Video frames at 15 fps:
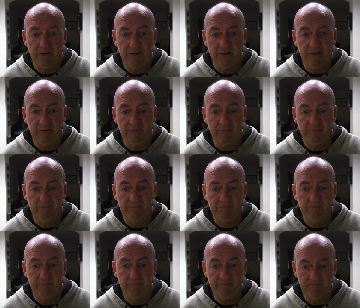
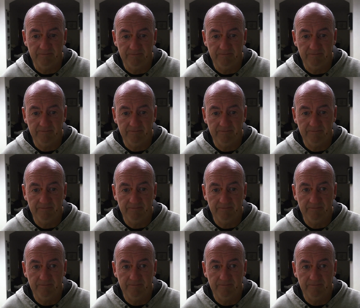
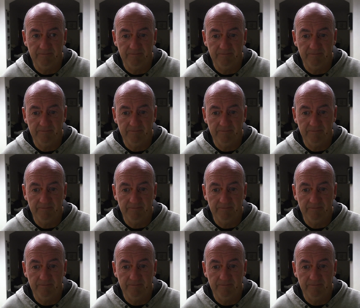Nobody speaks.